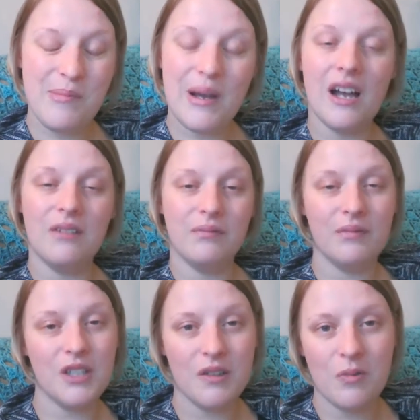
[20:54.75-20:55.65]
But
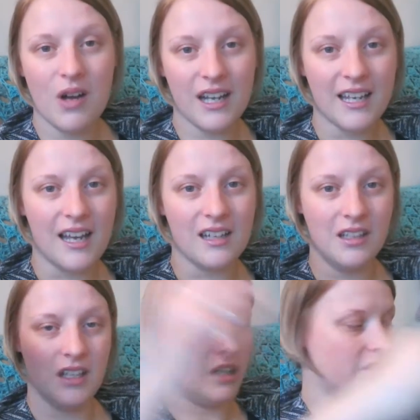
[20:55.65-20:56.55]
I'm doing what I can,
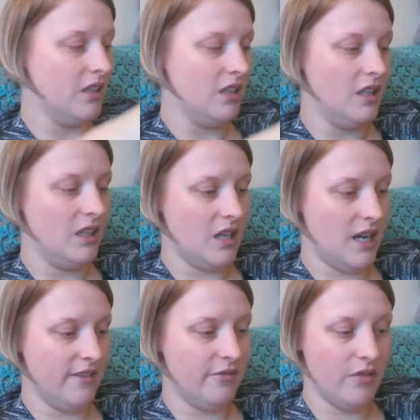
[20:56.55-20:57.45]
you know.
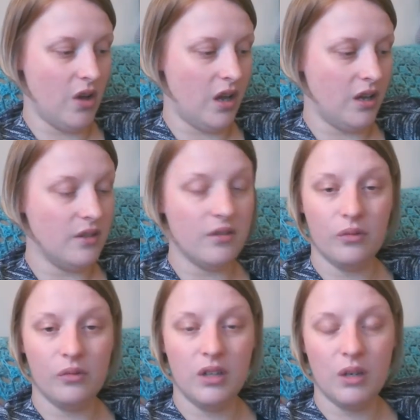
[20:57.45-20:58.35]
I've
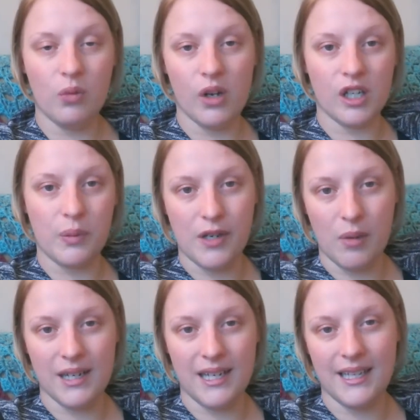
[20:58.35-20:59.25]
work
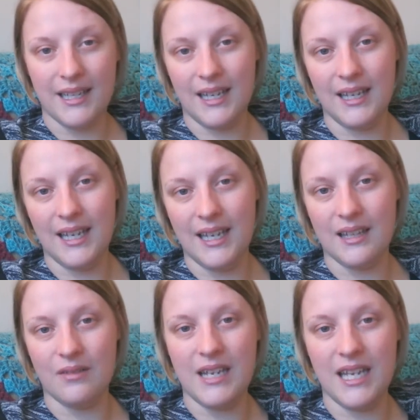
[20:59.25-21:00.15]
predominantly
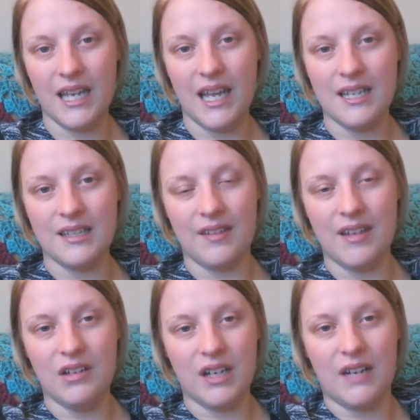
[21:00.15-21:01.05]
at the weekends, and
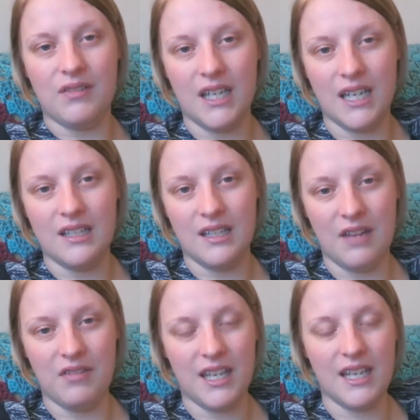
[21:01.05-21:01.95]
then looking after the kids and
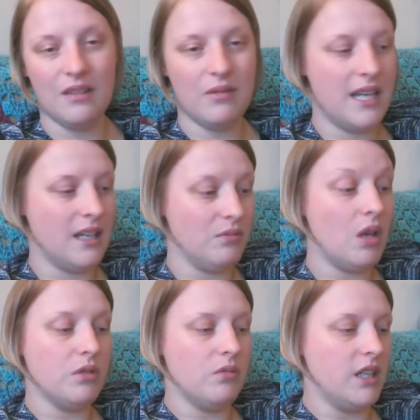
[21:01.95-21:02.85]
everything in the week. I'm
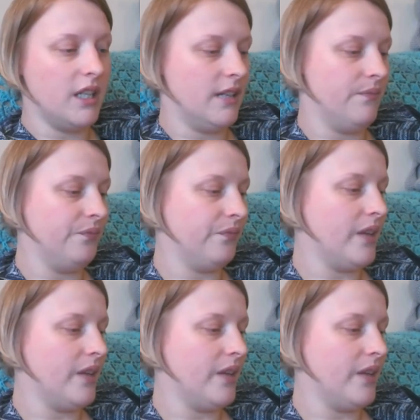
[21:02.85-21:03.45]
doing what I can.